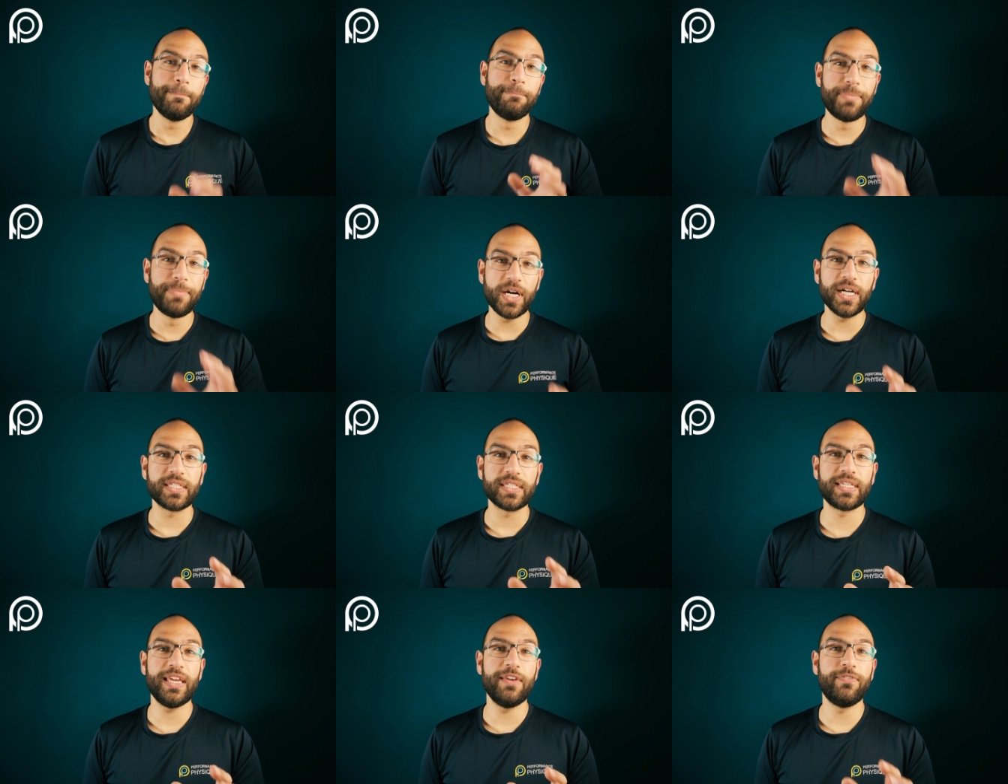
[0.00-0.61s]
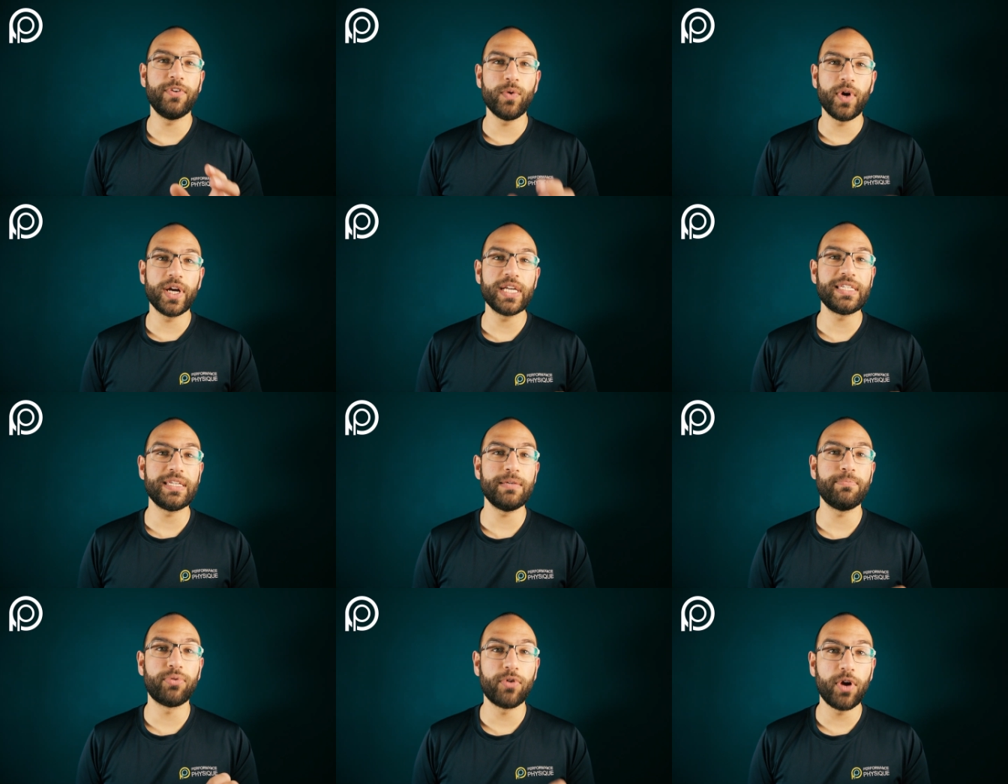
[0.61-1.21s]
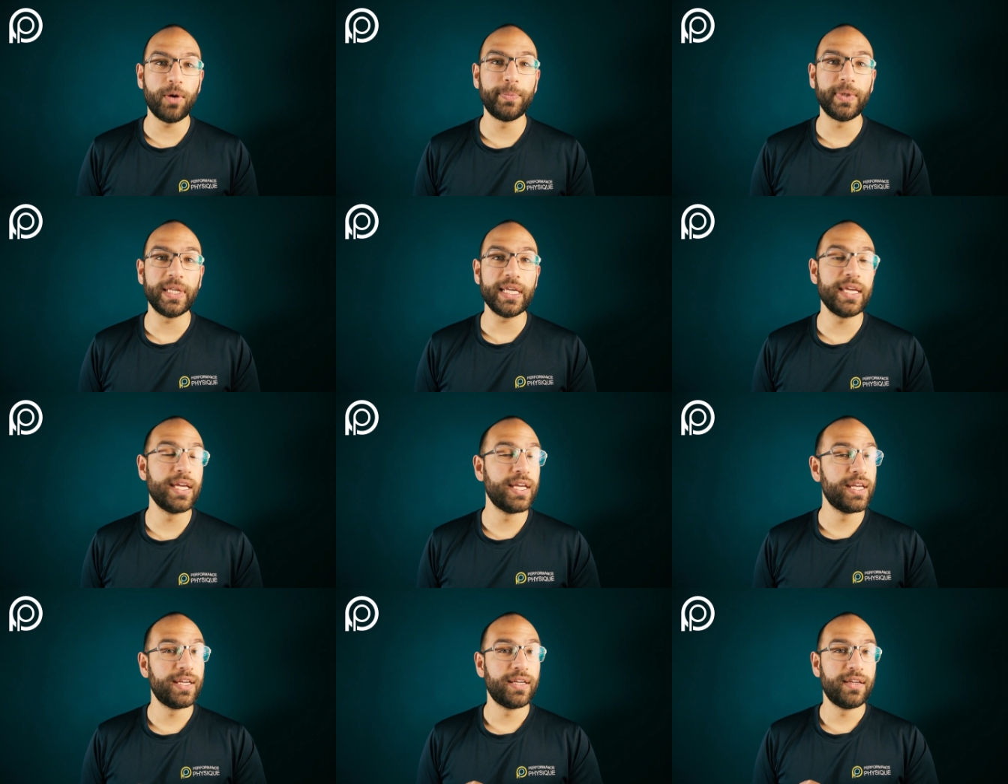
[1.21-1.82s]
But if you ice it
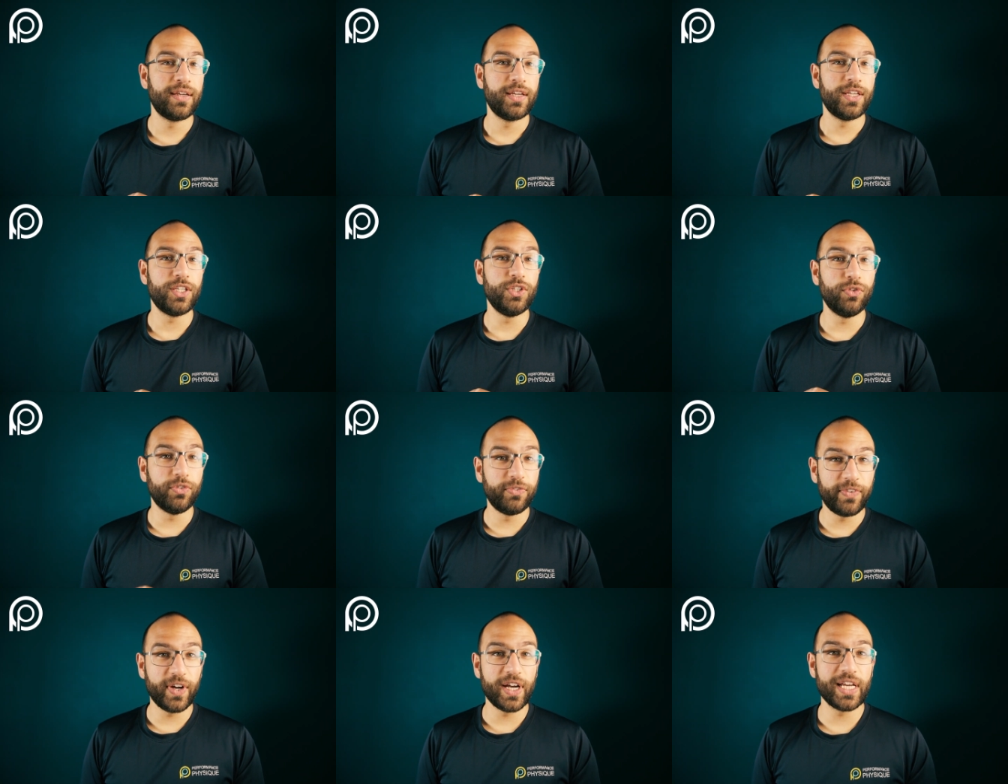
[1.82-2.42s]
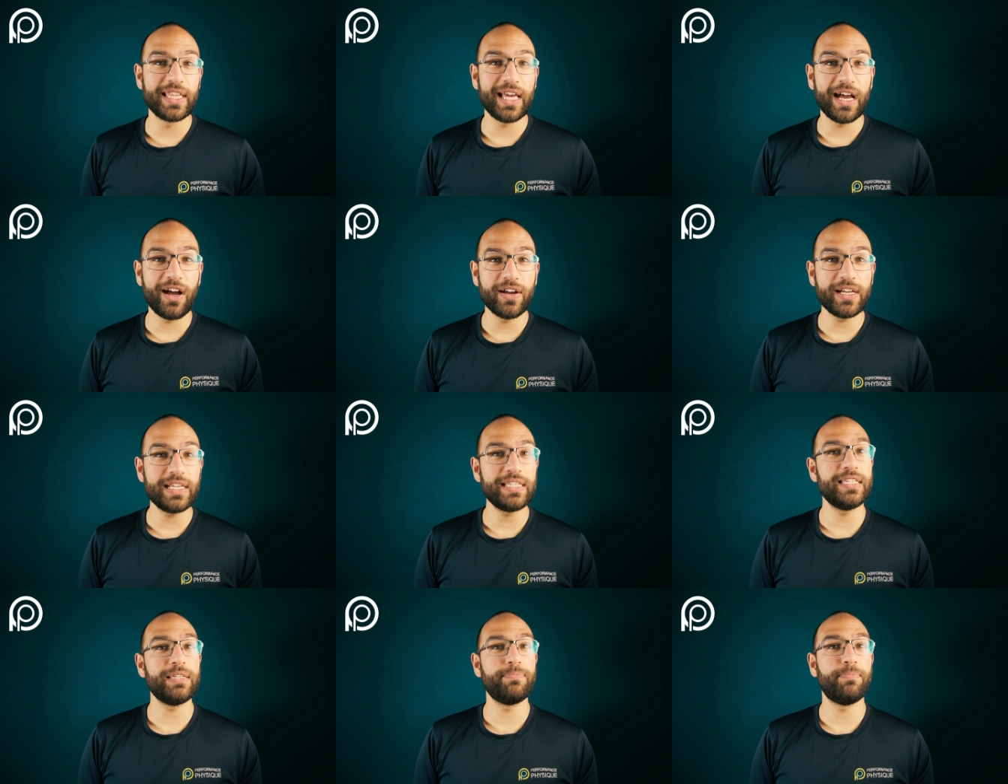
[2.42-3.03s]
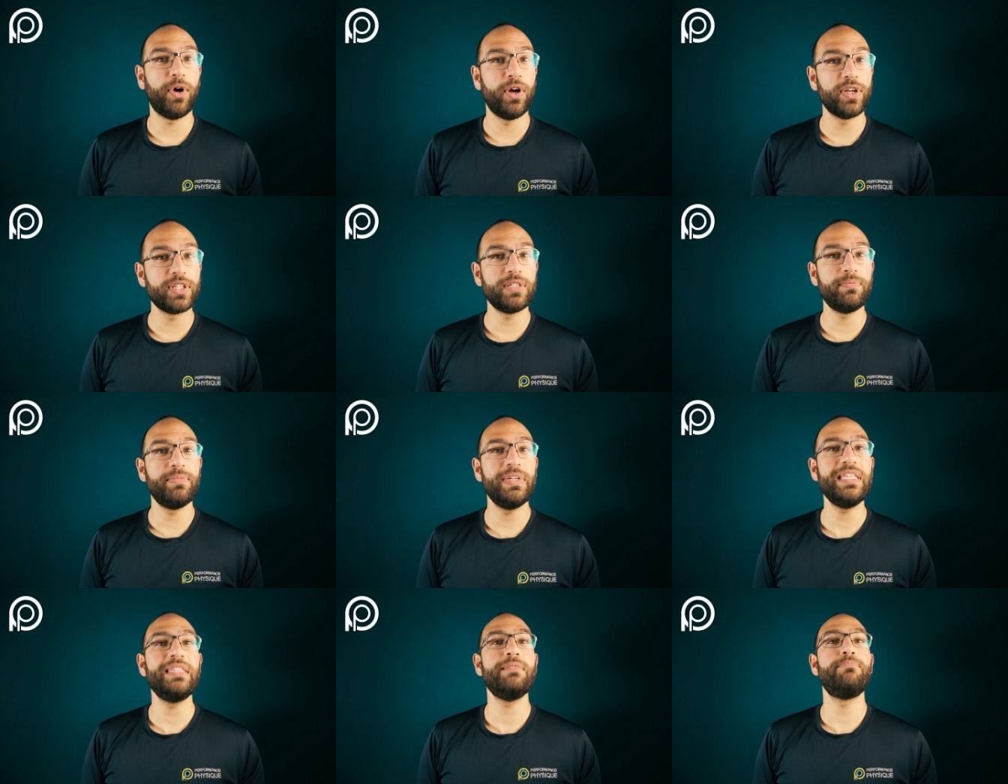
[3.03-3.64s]
properly, you'll find that ice is
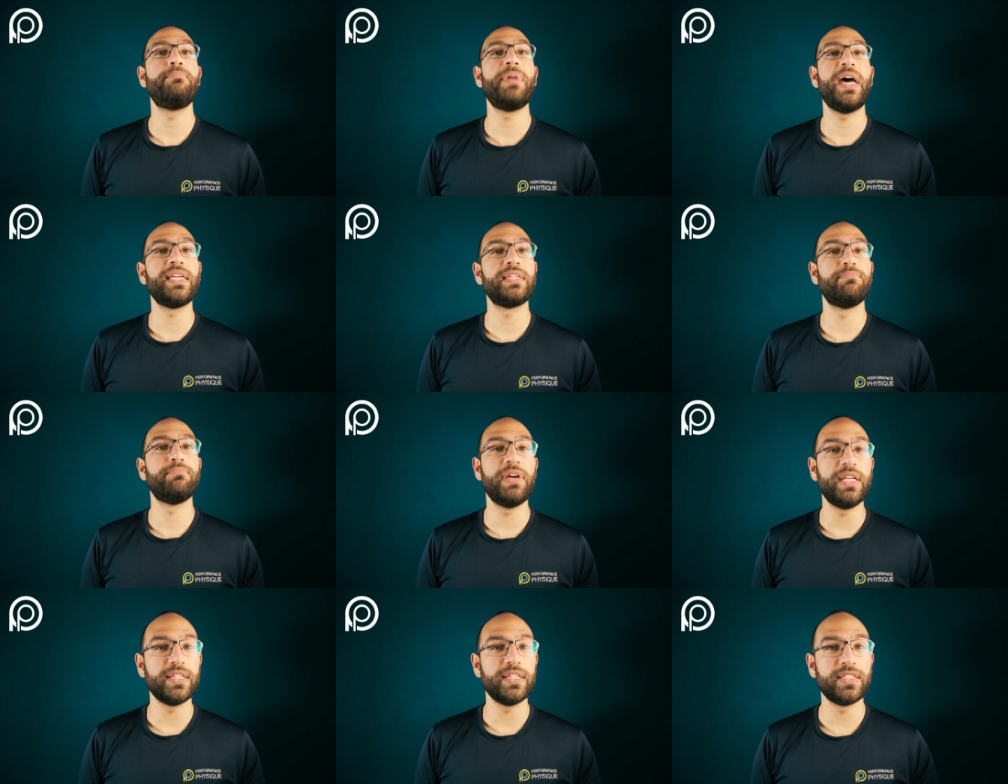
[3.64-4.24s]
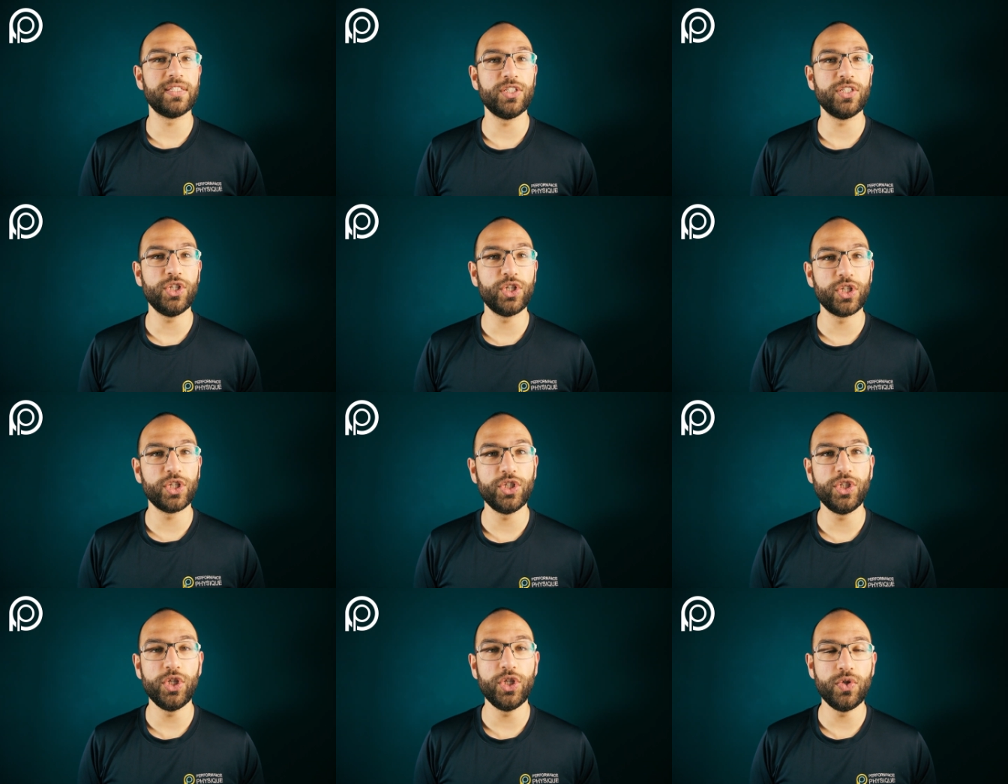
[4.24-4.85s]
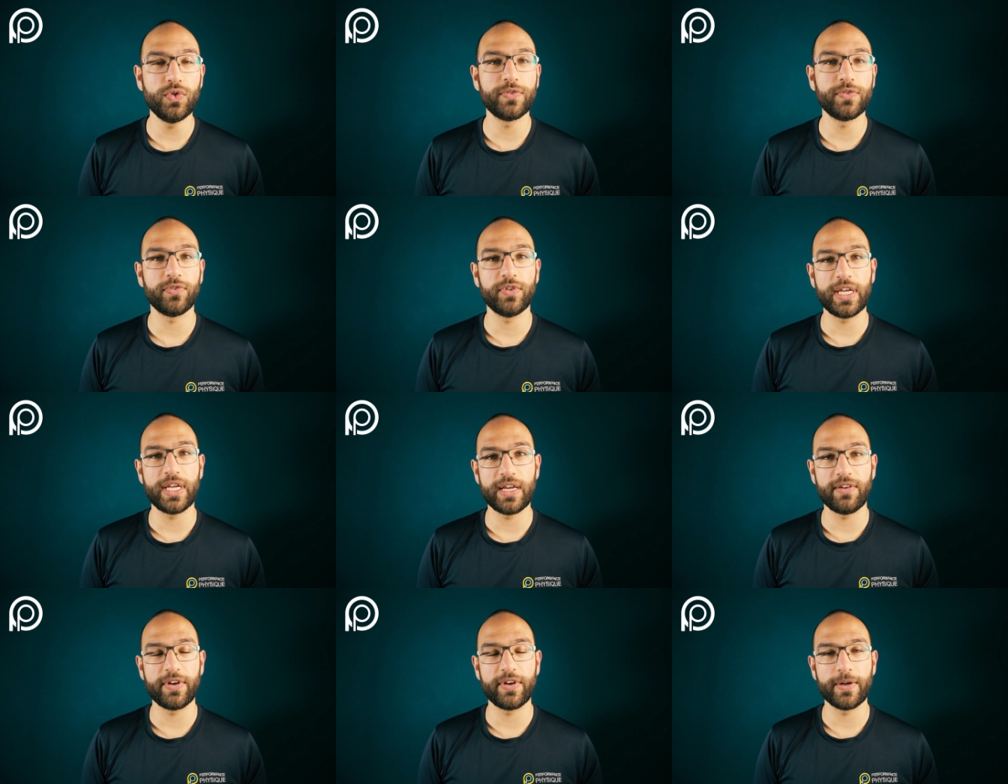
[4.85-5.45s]
possibly the best medicine you can use for
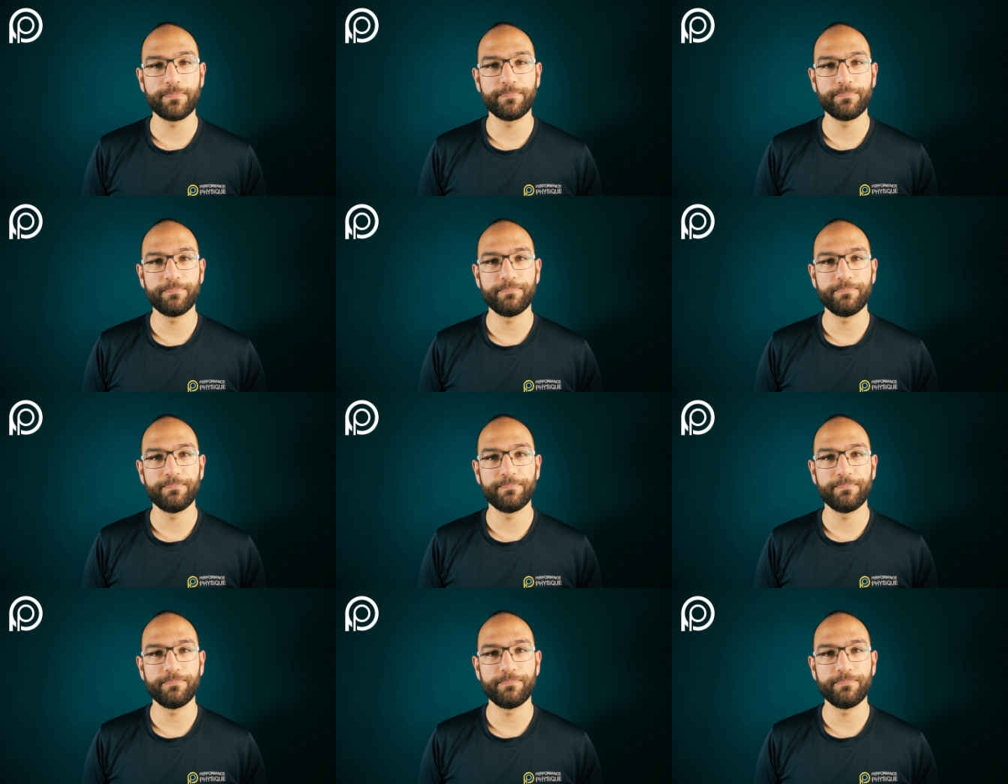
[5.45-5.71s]
an area.